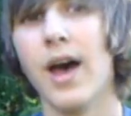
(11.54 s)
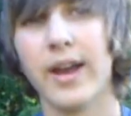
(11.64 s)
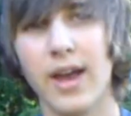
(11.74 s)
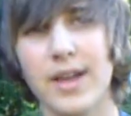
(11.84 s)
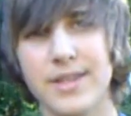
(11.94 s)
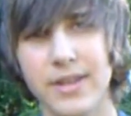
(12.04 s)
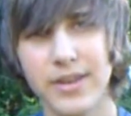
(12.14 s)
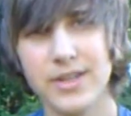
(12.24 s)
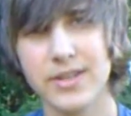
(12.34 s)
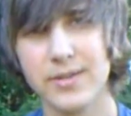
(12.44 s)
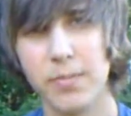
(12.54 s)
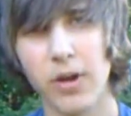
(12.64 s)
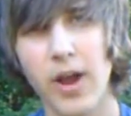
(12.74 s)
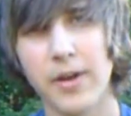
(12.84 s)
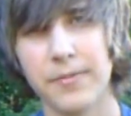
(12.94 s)
Hi guys, uh, this is
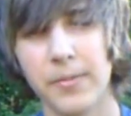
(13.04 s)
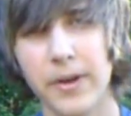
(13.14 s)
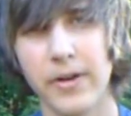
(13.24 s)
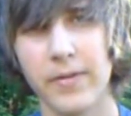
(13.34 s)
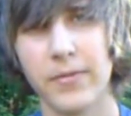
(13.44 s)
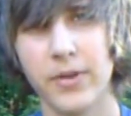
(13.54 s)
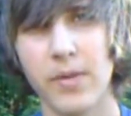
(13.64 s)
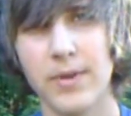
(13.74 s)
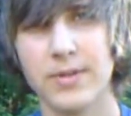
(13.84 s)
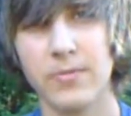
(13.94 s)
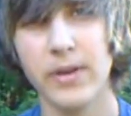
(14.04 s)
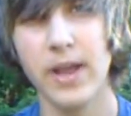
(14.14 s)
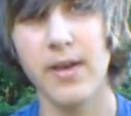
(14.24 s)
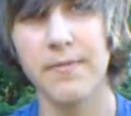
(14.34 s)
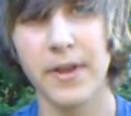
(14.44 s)
Brian from Internet for Dummies, and we
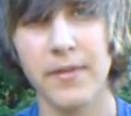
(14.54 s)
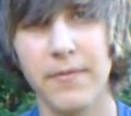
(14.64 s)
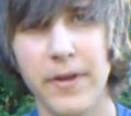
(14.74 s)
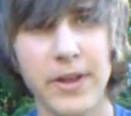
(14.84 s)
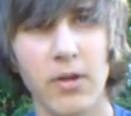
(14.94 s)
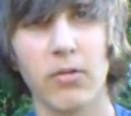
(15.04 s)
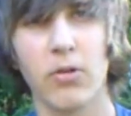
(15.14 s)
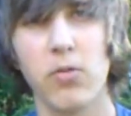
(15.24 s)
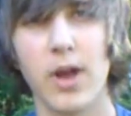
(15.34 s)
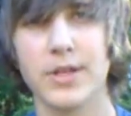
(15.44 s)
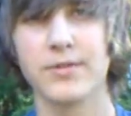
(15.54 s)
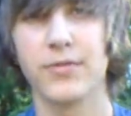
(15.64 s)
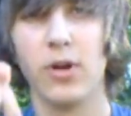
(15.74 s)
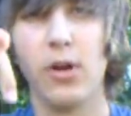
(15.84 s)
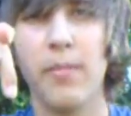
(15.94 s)
have a video request
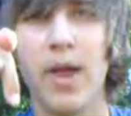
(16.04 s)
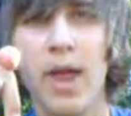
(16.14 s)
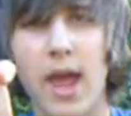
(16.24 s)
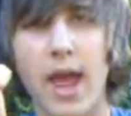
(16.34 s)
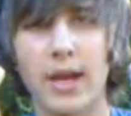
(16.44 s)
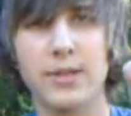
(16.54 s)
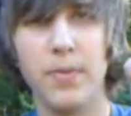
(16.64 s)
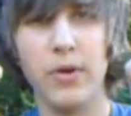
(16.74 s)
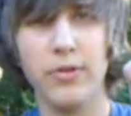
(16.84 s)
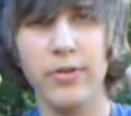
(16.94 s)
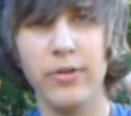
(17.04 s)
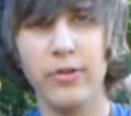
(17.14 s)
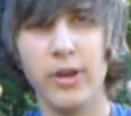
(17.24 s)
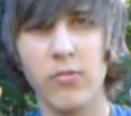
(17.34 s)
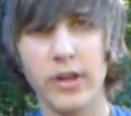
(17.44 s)
from Expo
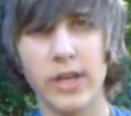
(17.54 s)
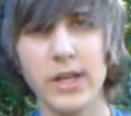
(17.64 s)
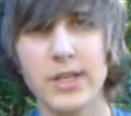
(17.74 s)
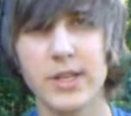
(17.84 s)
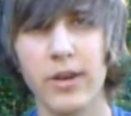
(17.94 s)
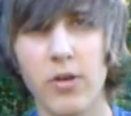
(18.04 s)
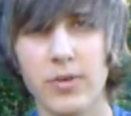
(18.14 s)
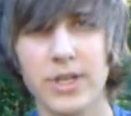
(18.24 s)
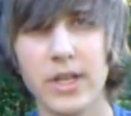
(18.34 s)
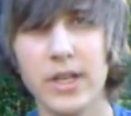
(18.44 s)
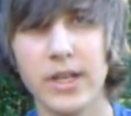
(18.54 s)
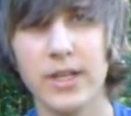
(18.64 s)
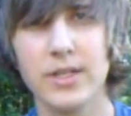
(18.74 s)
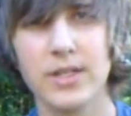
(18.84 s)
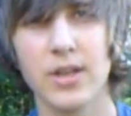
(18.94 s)
Dude, and what he needs to know is he
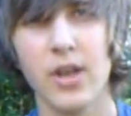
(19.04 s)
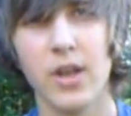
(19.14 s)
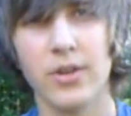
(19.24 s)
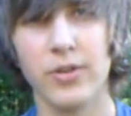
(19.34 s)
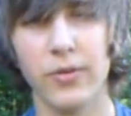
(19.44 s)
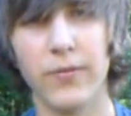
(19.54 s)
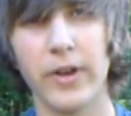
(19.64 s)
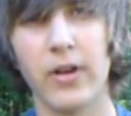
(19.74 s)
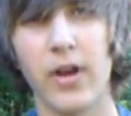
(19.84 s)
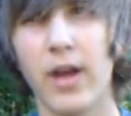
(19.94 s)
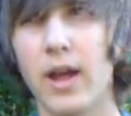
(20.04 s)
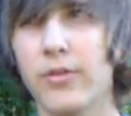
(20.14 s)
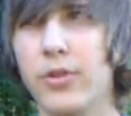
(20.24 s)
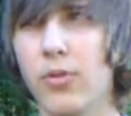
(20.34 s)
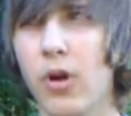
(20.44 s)
needs to figure out how
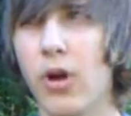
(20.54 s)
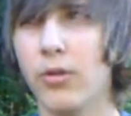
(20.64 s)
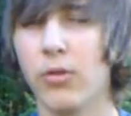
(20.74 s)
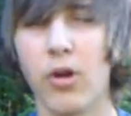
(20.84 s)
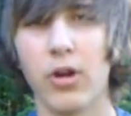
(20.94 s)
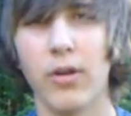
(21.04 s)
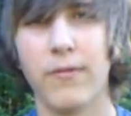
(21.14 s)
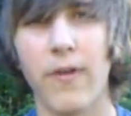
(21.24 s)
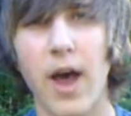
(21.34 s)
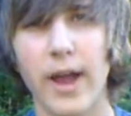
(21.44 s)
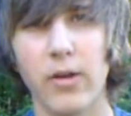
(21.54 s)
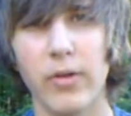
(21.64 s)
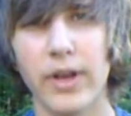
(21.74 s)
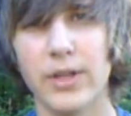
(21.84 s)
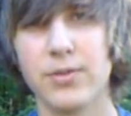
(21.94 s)
to WinRAR a file,
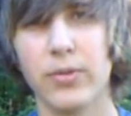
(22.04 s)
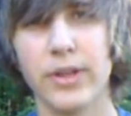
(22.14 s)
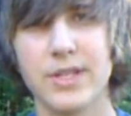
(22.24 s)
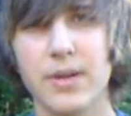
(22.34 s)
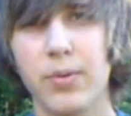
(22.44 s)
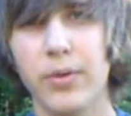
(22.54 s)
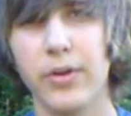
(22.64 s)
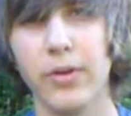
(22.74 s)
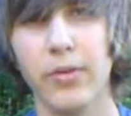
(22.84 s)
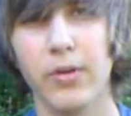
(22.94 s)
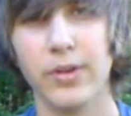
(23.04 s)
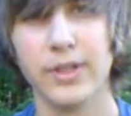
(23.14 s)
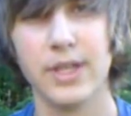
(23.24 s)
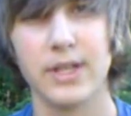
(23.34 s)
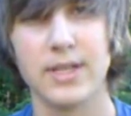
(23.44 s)
and it's really simple to do. It only
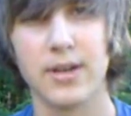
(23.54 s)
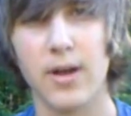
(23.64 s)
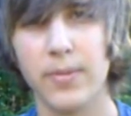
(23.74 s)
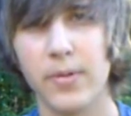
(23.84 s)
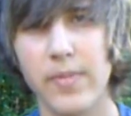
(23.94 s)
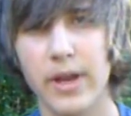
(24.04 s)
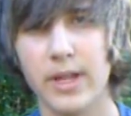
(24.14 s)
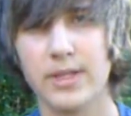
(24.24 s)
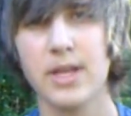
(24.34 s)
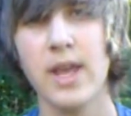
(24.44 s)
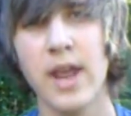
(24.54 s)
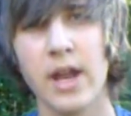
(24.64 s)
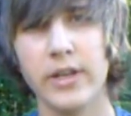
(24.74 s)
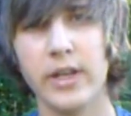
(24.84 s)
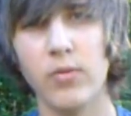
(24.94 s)
takes a couple of minutes,
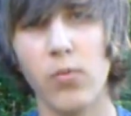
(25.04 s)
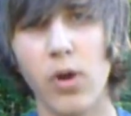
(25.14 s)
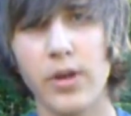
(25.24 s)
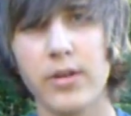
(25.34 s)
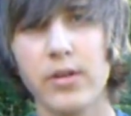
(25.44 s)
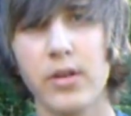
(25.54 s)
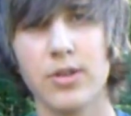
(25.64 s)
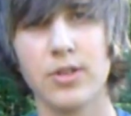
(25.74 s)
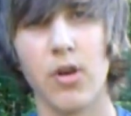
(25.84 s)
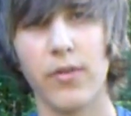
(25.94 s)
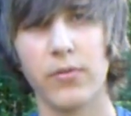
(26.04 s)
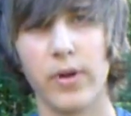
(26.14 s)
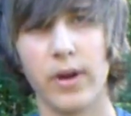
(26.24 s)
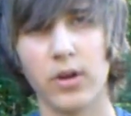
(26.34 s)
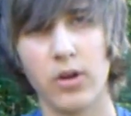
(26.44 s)
and you need one
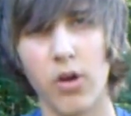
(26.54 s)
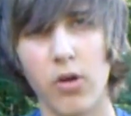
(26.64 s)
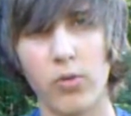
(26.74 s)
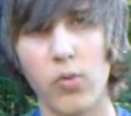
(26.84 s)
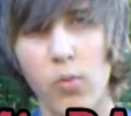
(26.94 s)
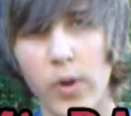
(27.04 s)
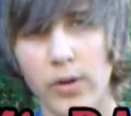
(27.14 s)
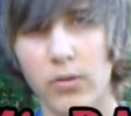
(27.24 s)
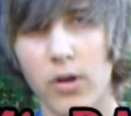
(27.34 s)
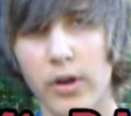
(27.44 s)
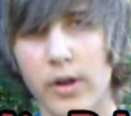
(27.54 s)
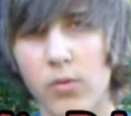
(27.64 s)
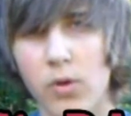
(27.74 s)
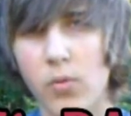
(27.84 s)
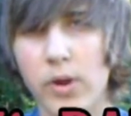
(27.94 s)
software called WinRAR,
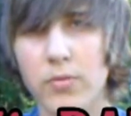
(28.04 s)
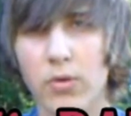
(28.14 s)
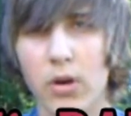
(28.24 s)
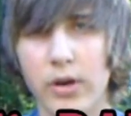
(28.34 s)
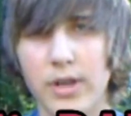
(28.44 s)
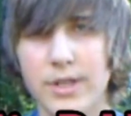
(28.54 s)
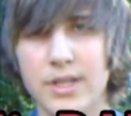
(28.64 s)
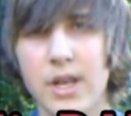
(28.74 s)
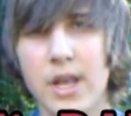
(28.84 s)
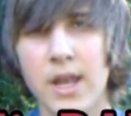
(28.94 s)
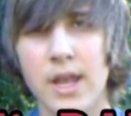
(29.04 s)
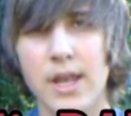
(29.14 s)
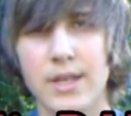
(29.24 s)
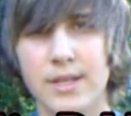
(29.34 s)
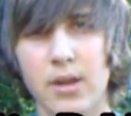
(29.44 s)
and what WinRAR is,
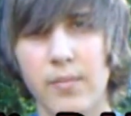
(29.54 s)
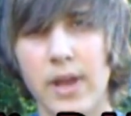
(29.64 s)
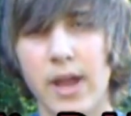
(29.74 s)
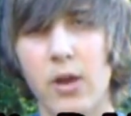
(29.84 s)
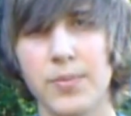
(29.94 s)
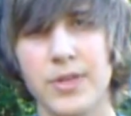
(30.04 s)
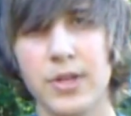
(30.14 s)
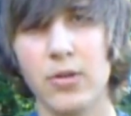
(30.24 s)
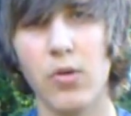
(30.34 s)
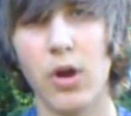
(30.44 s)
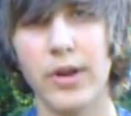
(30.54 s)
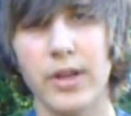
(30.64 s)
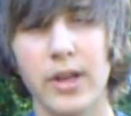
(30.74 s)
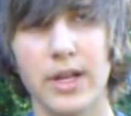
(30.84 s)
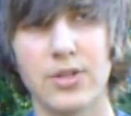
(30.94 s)
is um, it helps you un
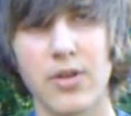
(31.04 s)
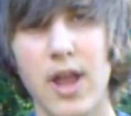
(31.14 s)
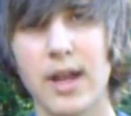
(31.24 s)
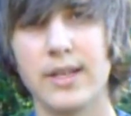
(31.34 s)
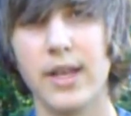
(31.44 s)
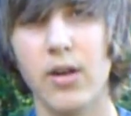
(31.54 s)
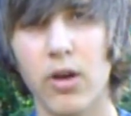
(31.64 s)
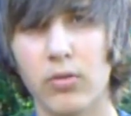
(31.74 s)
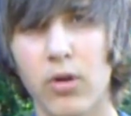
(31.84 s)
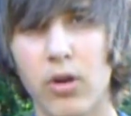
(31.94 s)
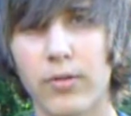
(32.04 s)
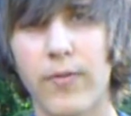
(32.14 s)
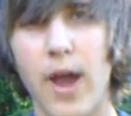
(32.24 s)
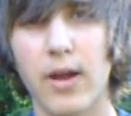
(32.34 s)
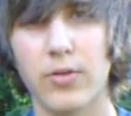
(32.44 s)
extract and WinRAR
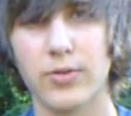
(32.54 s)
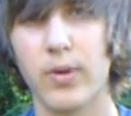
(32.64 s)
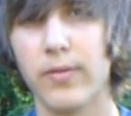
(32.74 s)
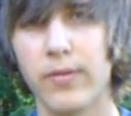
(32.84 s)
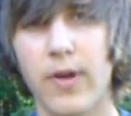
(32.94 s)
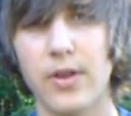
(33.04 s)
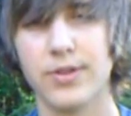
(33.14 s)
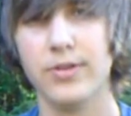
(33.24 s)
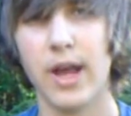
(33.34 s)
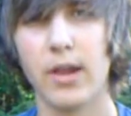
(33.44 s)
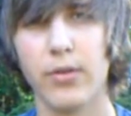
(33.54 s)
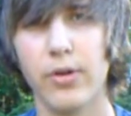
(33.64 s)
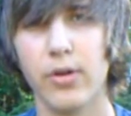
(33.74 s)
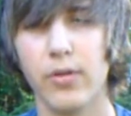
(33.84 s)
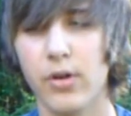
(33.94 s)
files, whatever files you download
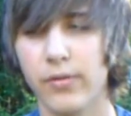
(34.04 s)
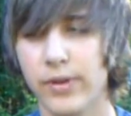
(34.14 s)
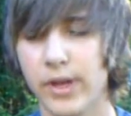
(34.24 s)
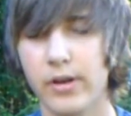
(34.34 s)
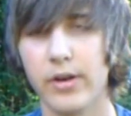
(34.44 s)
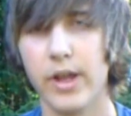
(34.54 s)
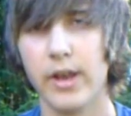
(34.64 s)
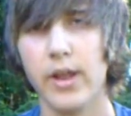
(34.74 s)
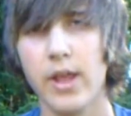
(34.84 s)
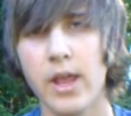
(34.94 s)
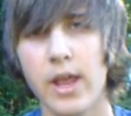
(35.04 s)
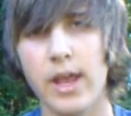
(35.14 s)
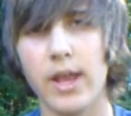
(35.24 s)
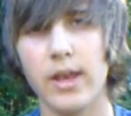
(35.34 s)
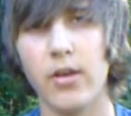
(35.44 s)
over the internet.
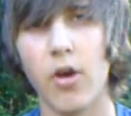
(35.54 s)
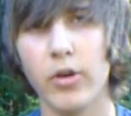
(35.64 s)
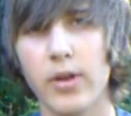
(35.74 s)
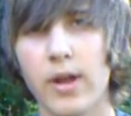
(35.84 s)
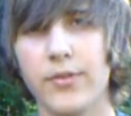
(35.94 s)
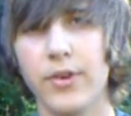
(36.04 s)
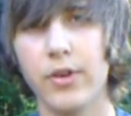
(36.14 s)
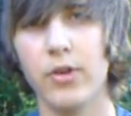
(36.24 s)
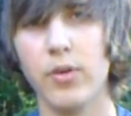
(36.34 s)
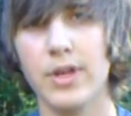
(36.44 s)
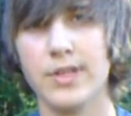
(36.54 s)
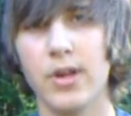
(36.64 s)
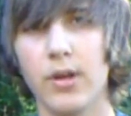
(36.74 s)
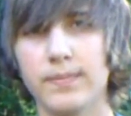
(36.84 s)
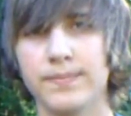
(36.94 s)
And all you have to do is,
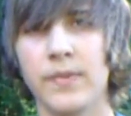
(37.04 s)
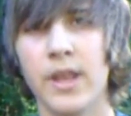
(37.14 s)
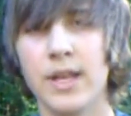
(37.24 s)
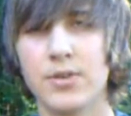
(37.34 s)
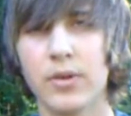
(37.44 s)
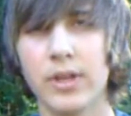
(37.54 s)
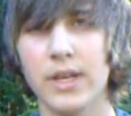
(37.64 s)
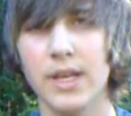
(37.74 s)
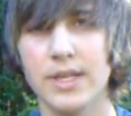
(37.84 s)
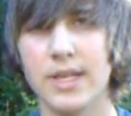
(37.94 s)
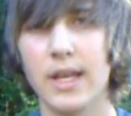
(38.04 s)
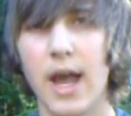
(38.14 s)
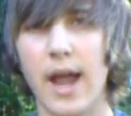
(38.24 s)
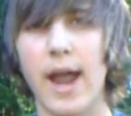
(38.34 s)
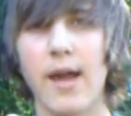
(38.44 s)
um, it's really easy.
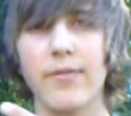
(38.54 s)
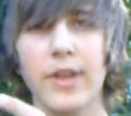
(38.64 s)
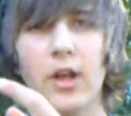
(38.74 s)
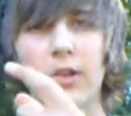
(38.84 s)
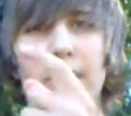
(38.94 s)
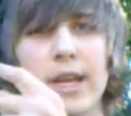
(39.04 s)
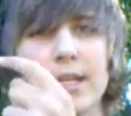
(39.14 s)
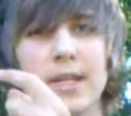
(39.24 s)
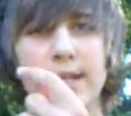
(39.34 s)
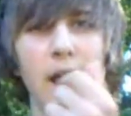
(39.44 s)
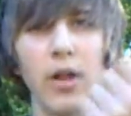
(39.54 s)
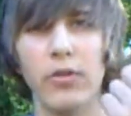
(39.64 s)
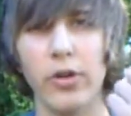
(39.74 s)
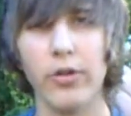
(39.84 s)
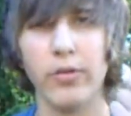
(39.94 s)
I have the uh, link to
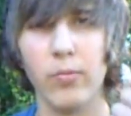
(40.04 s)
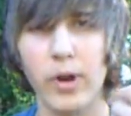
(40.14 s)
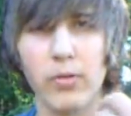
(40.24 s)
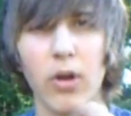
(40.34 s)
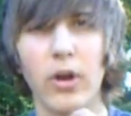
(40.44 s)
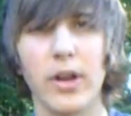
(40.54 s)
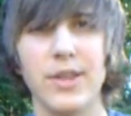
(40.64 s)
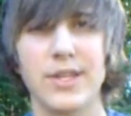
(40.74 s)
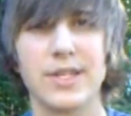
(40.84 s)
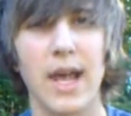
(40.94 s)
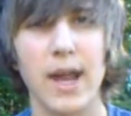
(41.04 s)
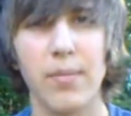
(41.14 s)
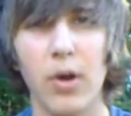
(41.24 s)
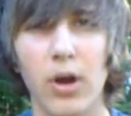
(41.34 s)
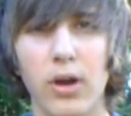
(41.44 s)
download WinRAR in the
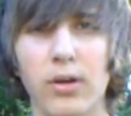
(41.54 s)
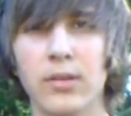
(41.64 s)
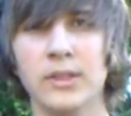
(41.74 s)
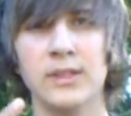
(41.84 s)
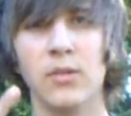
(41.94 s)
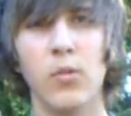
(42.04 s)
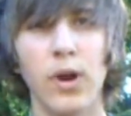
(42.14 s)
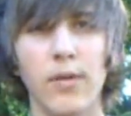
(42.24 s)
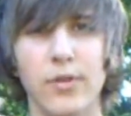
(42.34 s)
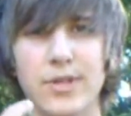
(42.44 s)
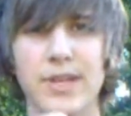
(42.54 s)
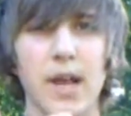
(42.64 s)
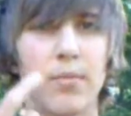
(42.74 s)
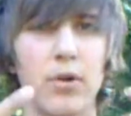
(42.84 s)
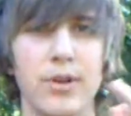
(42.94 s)
sidebar, wherever the
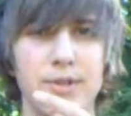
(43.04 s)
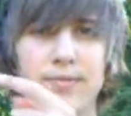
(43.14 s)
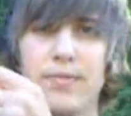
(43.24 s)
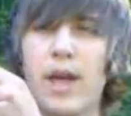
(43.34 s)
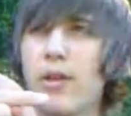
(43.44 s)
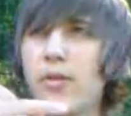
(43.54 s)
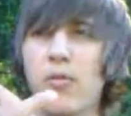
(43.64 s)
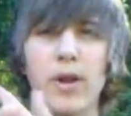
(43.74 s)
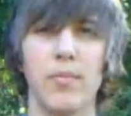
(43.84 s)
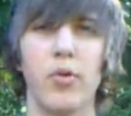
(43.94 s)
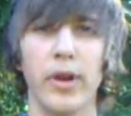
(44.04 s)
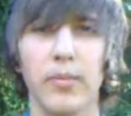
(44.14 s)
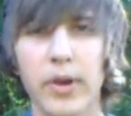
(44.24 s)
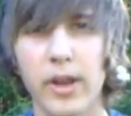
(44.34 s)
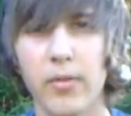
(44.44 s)
sidebar is. I don't know where I'm
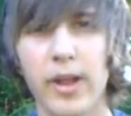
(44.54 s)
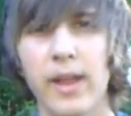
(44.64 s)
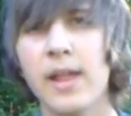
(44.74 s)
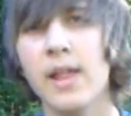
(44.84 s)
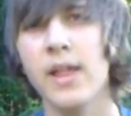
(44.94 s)
pointing, but anyway.